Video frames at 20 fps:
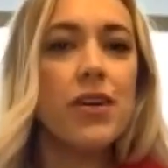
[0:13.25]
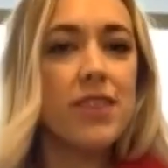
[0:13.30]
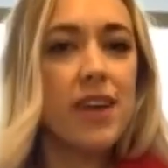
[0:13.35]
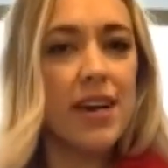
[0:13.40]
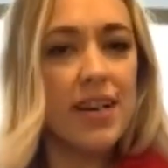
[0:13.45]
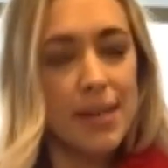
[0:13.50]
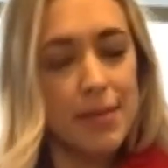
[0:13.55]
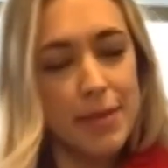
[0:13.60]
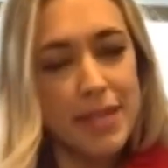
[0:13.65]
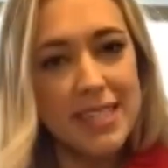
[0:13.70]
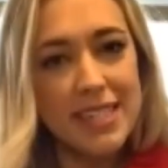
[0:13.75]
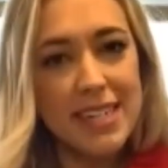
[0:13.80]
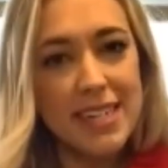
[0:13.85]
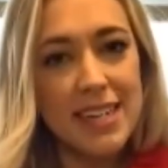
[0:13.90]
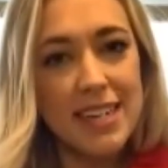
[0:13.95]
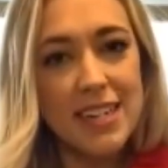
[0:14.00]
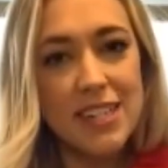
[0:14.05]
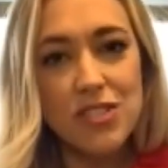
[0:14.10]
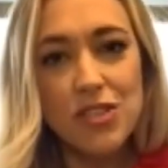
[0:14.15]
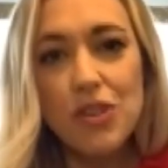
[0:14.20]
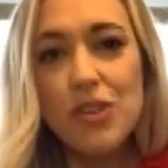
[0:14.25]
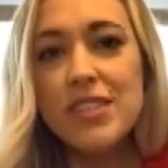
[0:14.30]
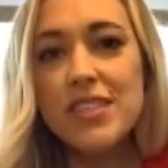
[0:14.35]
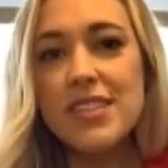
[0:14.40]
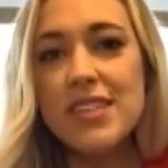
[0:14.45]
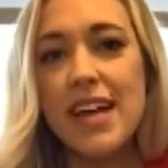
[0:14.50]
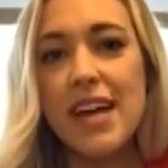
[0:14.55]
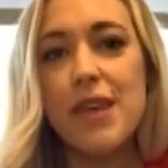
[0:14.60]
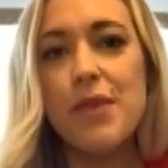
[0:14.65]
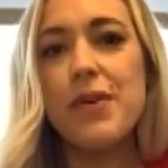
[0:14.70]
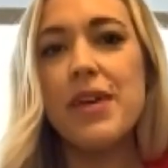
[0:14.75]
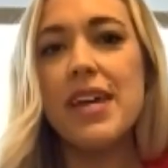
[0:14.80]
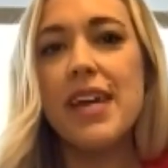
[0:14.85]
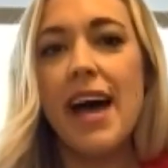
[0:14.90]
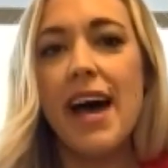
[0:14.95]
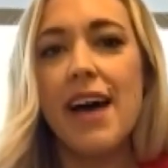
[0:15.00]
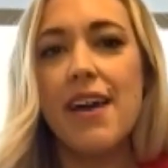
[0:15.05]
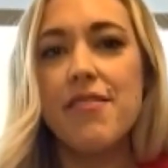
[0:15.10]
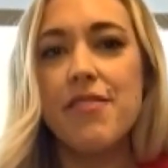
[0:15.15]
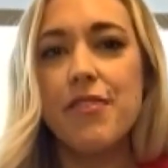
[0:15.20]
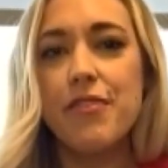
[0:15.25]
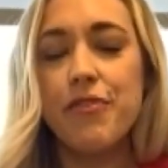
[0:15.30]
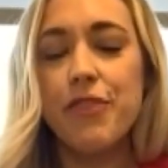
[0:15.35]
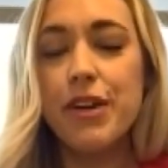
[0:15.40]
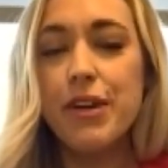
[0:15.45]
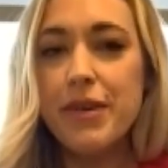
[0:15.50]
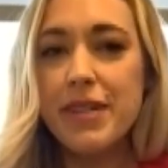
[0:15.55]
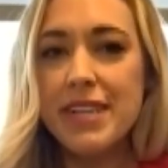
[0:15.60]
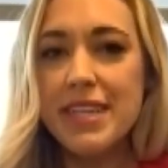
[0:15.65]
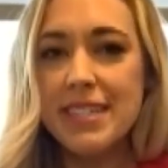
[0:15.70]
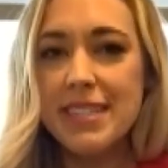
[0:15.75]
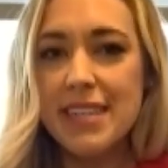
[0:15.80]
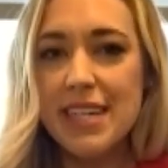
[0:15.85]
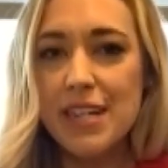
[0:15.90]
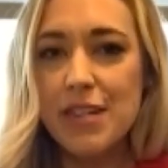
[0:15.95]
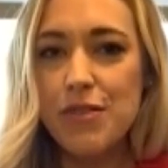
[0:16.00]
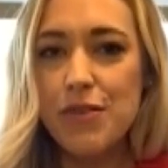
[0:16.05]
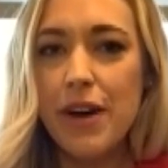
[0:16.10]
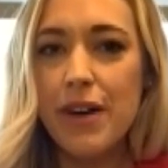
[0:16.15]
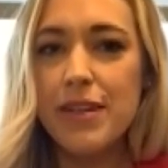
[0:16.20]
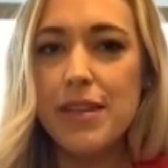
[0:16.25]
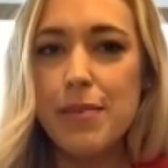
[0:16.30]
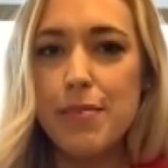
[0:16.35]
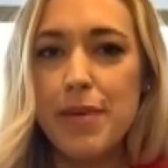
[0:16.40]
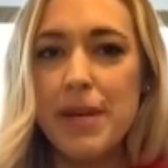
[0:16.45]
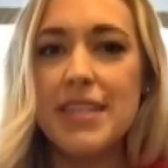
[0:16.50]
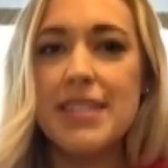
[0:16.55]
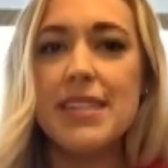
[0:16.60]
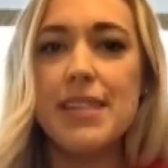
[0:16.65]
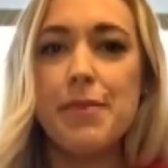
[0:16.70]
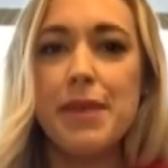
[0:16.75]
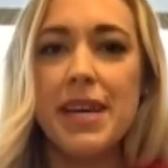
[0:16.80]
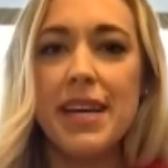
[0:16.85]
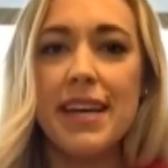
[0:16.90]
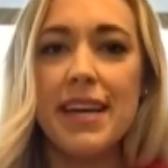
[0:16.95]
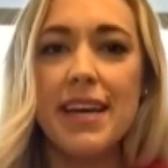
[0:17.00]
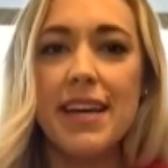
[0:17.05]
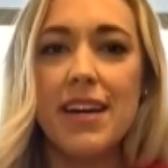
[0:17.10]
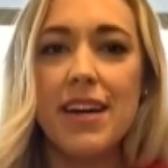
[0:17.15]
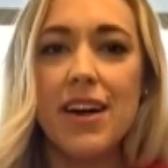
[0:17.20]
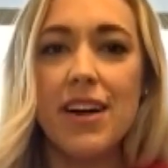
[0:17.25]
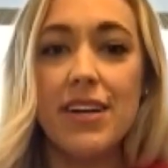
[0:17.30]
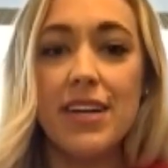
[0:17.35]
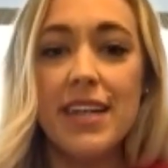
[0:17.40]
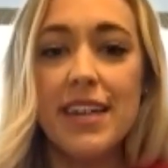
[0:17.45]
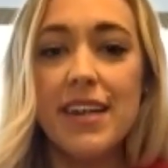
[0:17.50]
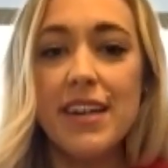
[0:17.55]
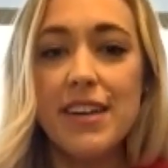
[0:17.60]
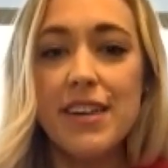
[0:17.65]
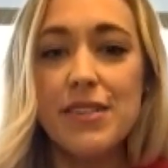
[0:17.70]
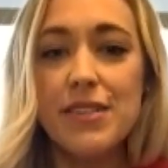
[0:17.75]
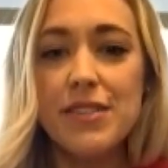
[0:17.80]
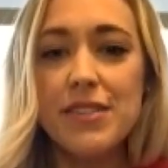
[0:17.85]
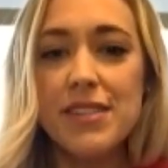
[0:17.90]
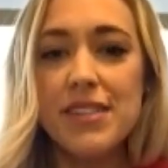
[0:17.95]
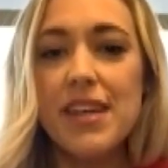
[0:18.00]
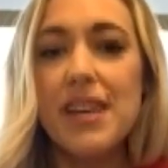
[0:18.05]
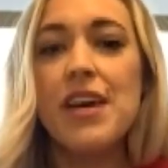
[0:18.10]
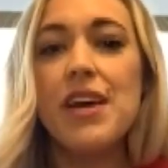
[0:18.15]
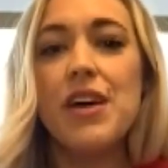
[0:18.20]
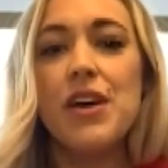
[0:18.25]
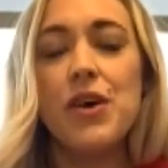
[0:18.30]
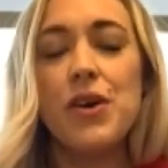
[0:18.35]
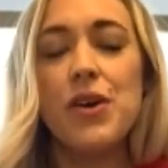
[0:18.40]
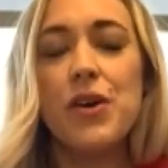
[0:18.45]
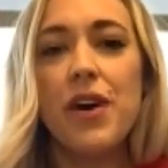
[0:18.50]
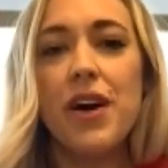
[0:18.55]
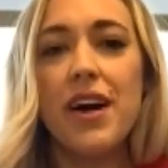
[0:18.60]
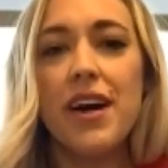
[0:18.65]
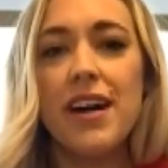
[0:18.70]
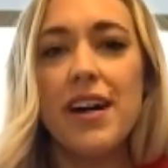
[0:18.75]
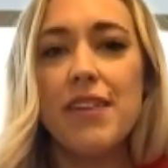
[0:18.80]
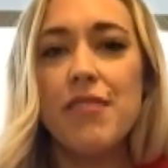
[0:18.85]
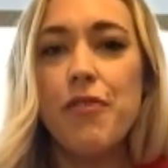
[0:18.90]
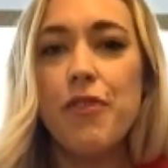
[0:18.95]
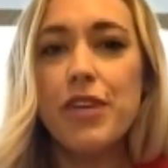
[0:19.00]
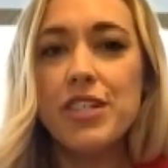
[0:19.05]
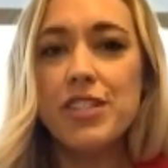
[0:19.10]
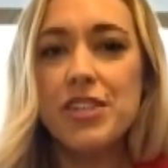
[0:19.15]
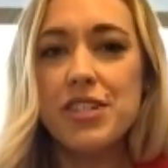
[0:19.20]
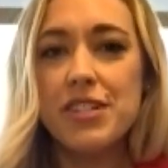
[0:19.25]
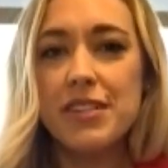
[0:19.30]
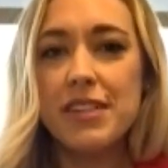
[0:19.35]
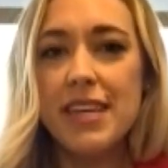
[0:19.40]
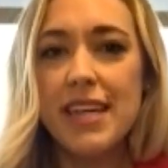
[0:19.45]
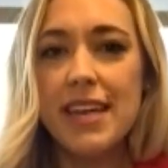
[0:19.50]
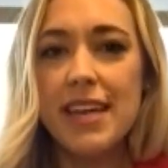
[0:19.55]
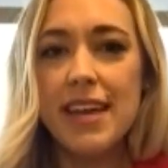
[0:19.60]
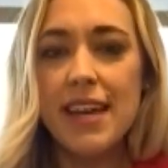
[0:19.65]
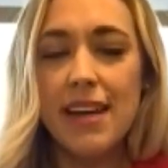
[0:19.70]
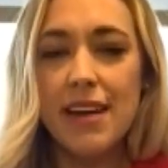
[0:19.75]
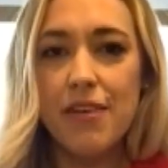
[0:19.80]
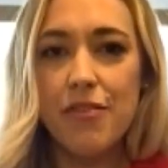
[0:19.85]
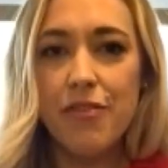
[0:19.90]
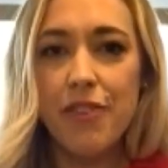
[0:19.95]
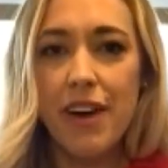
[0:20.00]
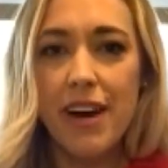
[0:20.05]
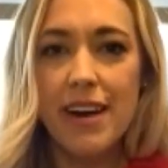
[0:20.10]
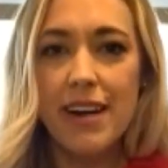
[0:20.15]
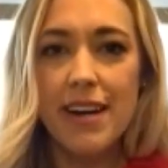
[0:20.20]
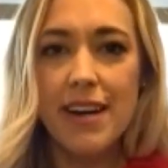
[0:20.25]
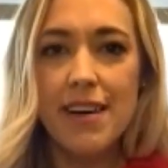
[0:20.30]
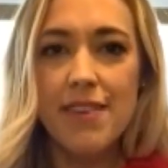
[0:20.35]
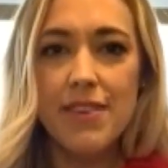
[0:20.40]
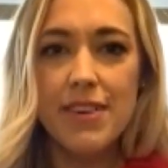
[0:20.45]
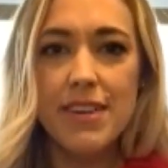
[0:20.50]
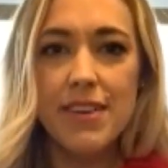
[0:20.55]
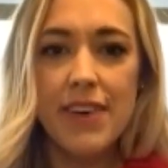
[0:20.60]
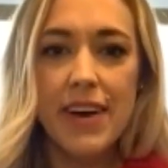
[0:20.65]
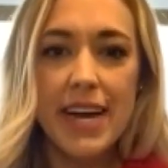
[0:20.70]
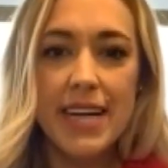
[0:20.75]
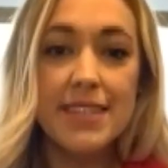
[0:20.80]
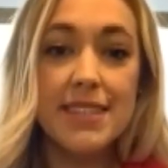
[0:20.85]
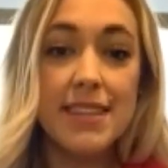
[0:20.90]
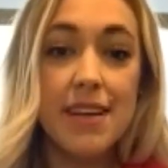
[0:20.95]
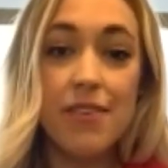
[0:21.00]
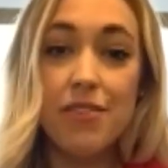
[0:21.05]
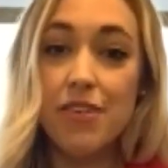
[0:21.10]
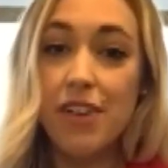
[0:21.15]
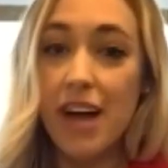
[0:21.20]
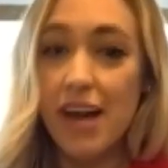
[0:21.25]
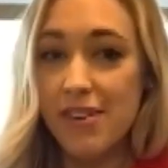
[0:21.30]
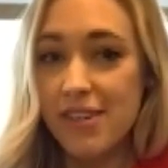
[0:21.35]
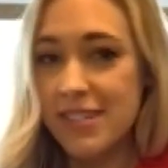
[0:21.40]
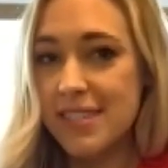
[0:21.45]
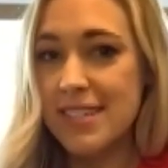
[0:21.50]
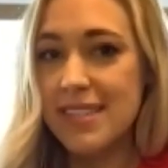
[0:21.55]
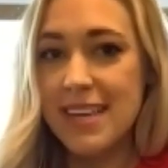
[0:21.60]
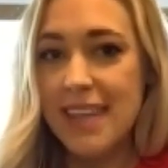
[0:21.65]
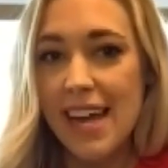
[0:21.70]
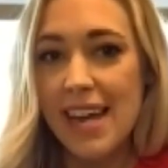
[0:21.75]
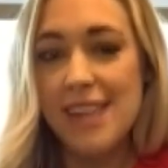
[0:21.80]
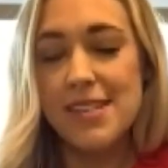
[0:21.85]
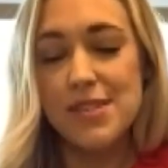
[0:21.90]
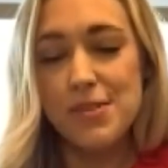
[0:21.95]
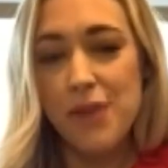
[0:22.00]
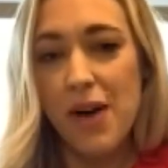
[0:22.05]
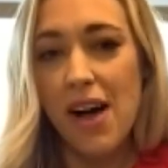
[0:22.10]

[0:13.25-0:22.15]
well documented in adults, and we have frequently seen it throughout the pandemic in our kiddos who are unfortunately in front of a device several hours a day as